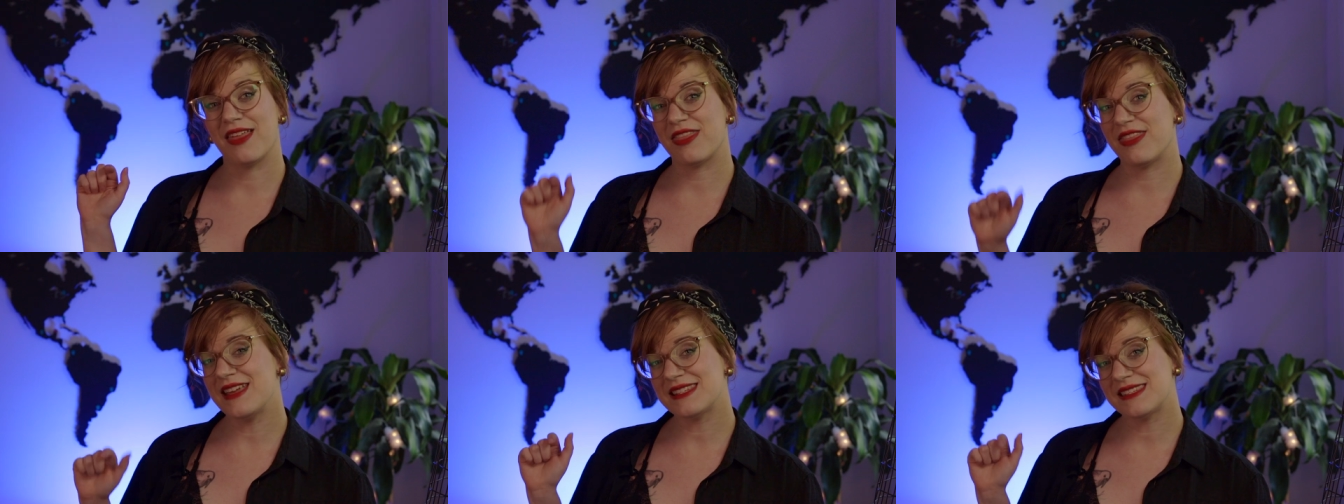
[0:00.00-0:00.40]

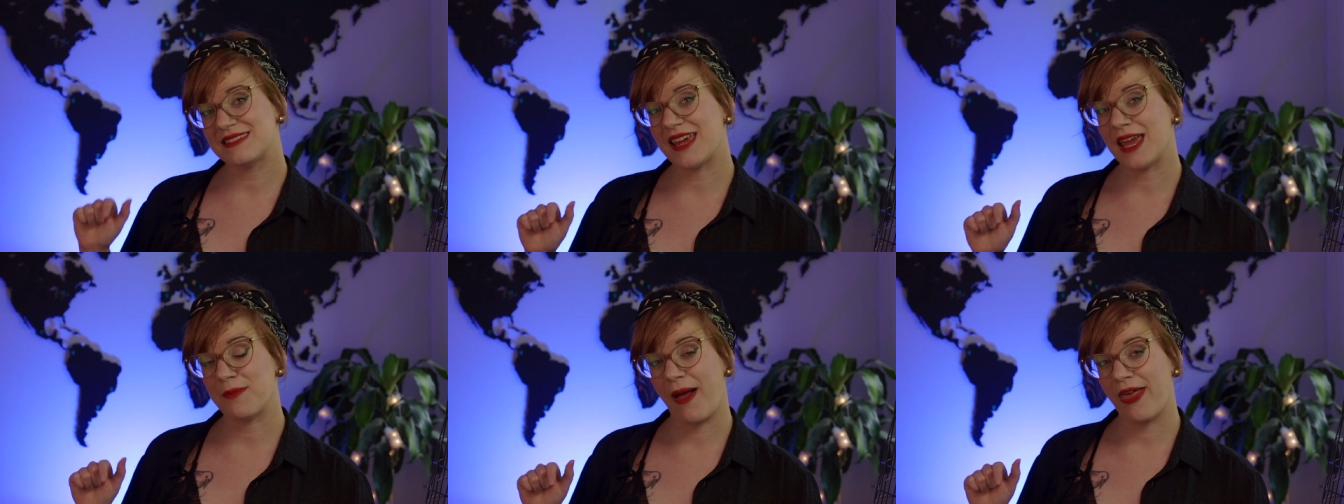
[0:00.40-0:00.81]
this
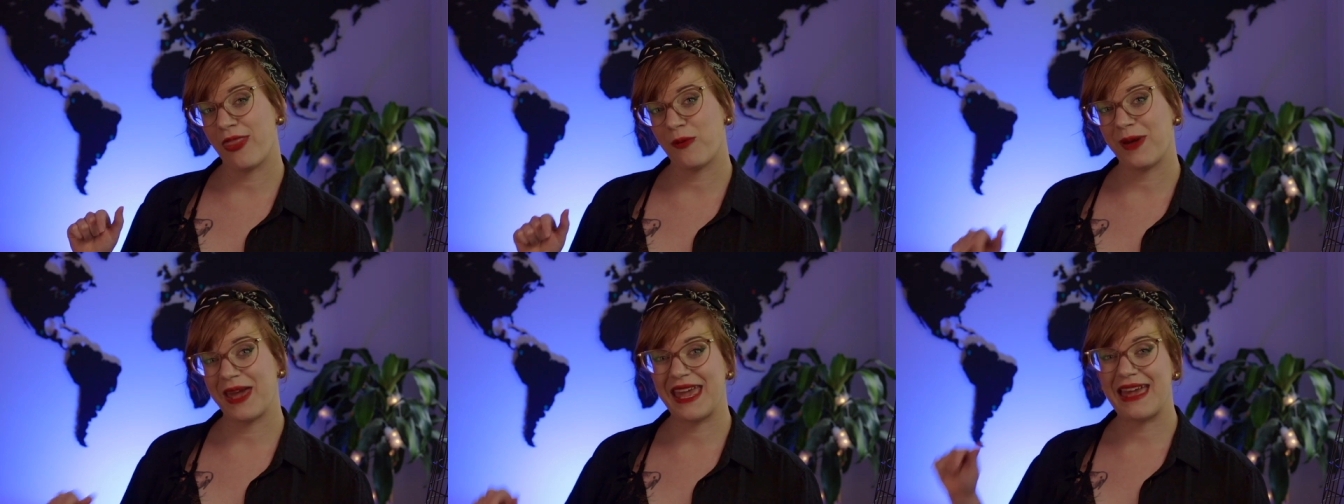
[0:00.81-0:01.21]
day, by the
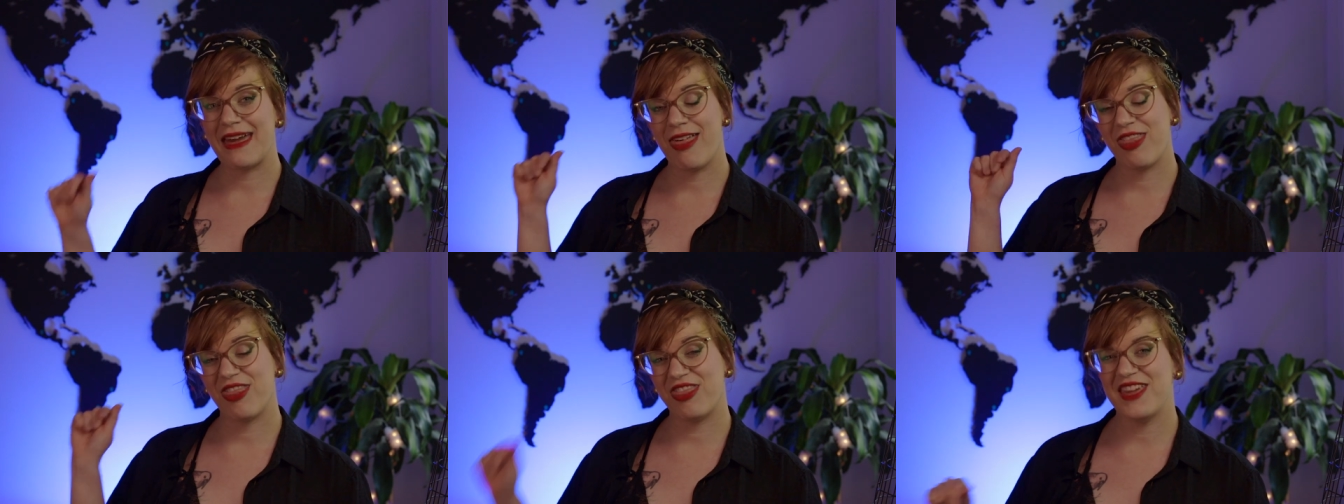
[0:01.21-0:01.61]
way,
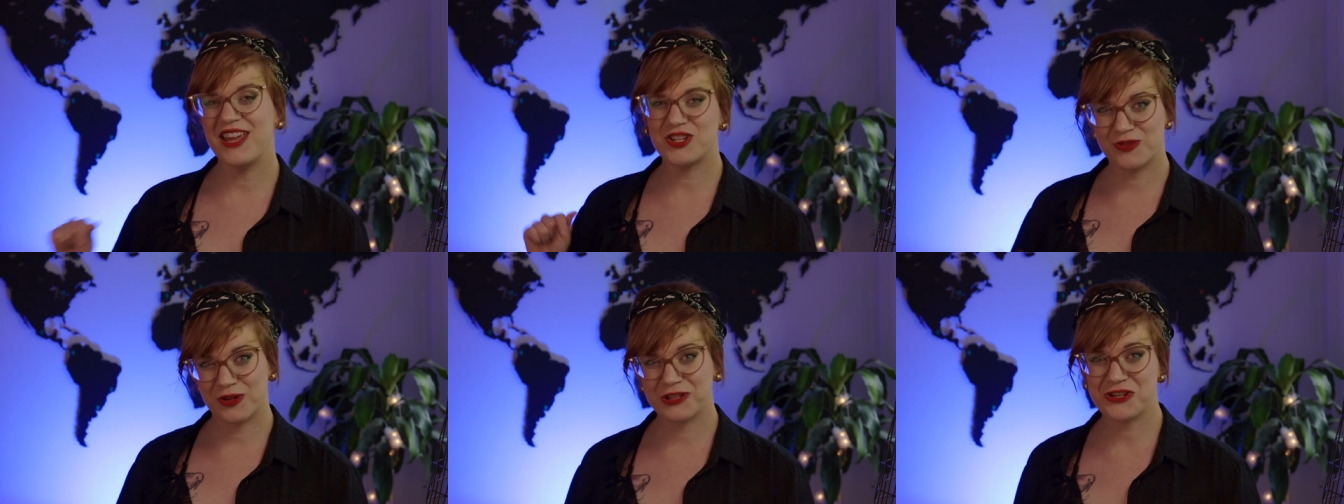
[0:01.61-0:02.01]
the
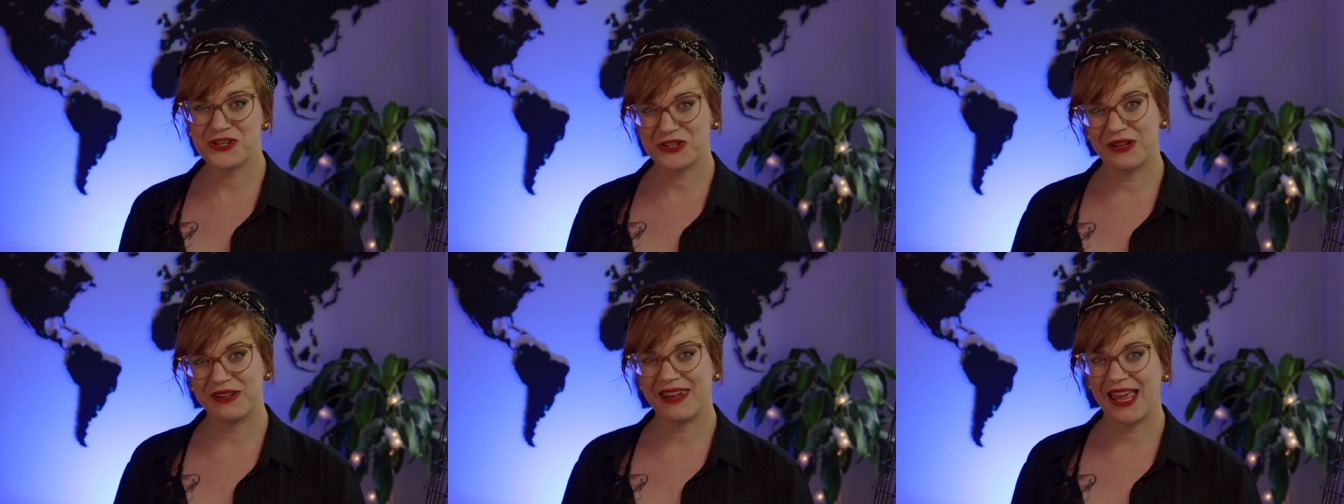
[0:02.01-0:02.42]

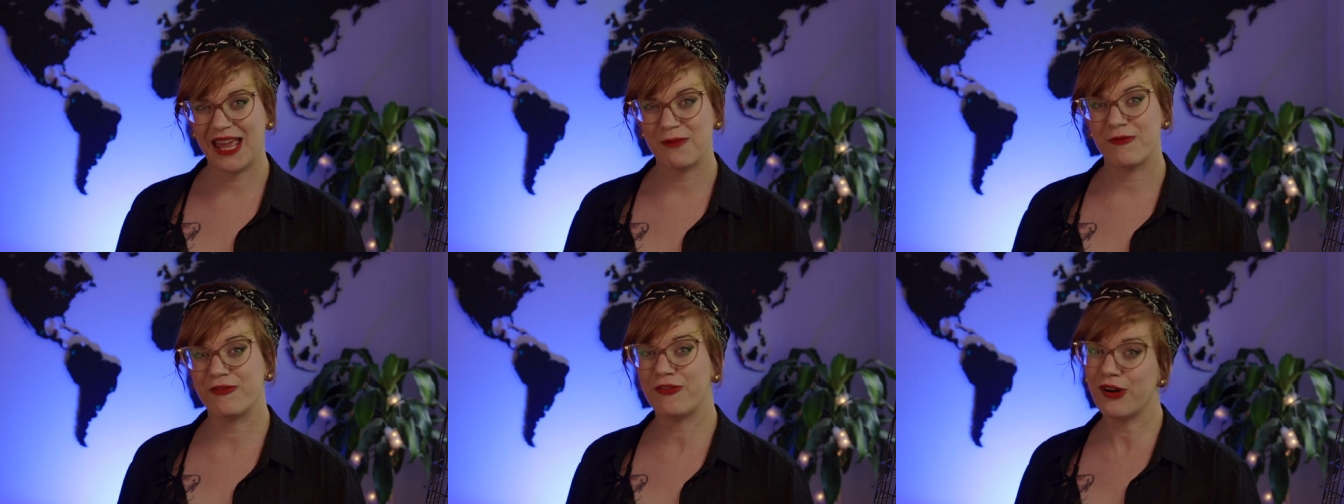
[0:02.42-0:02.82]
traditional
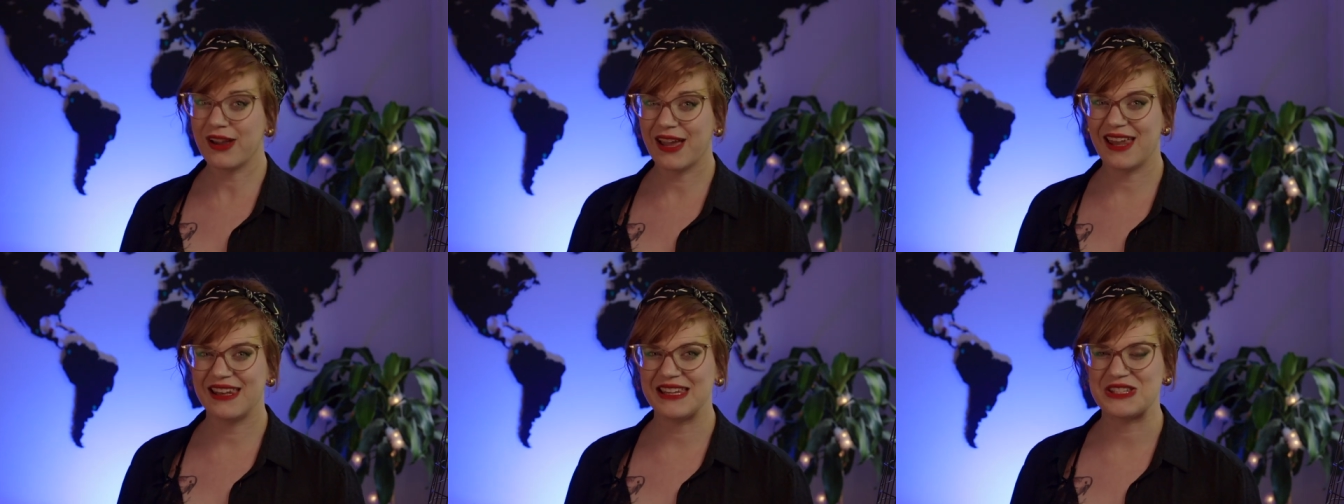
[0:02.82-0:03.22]
name for
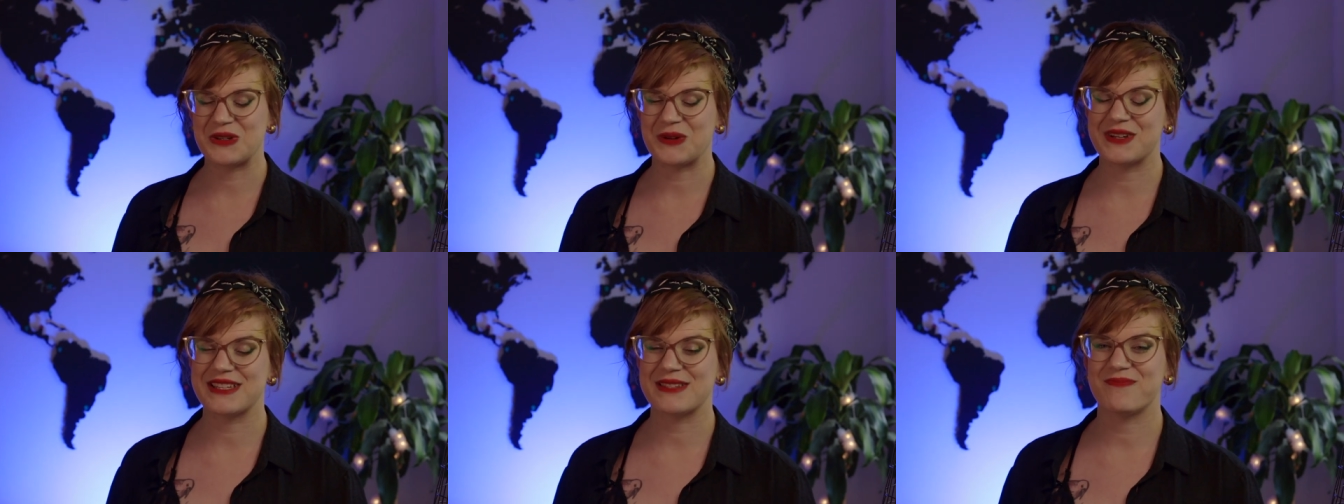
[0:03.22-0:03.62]
cuddly
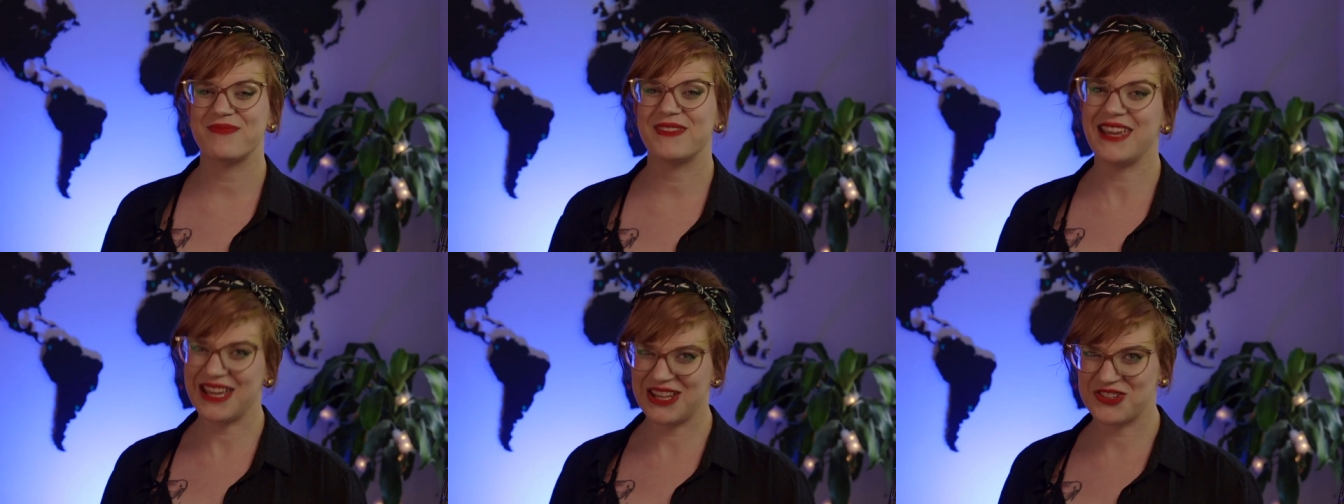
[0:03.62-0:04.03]
toys
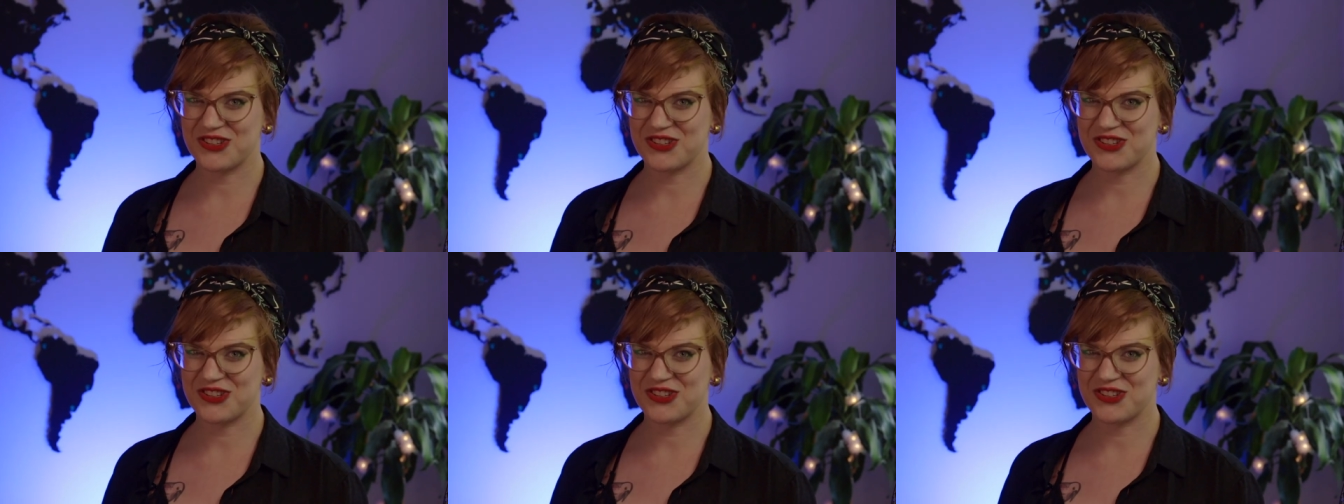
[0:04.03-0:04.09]
in